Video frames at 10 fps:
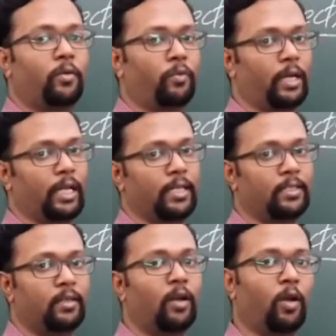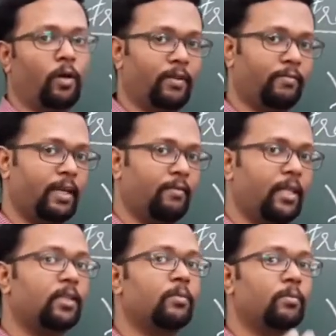Violet. Lower
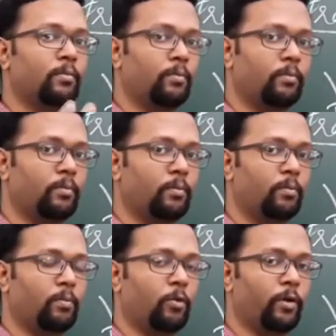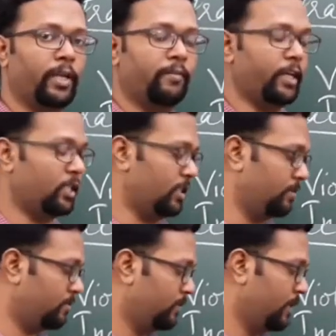wavelength, more deviation.
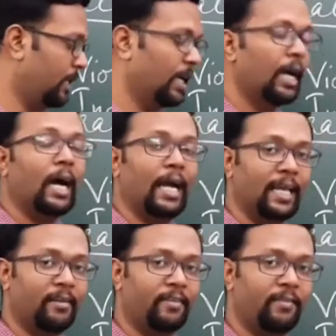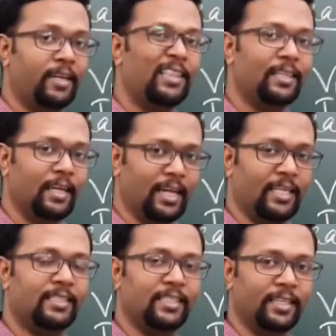Higher wavelength,
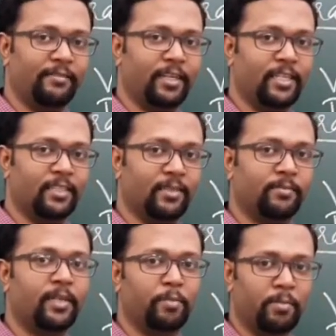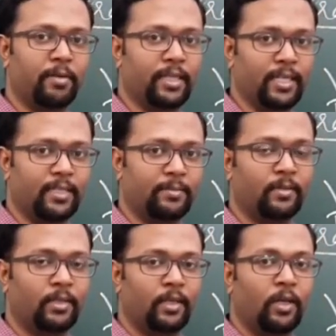less deviation. Remember that.
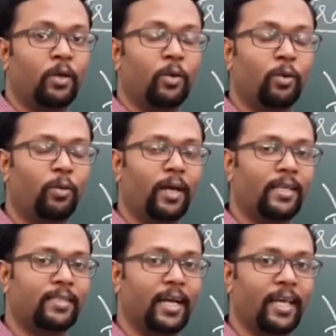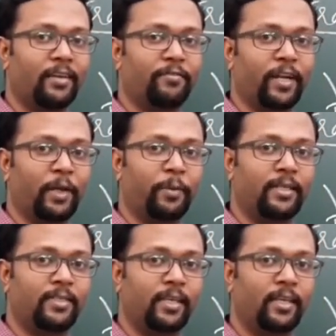Who has higher
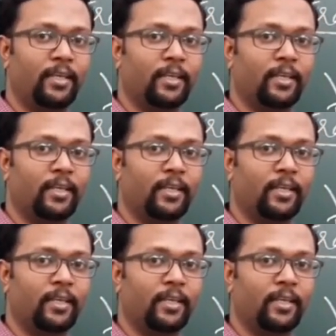frequency?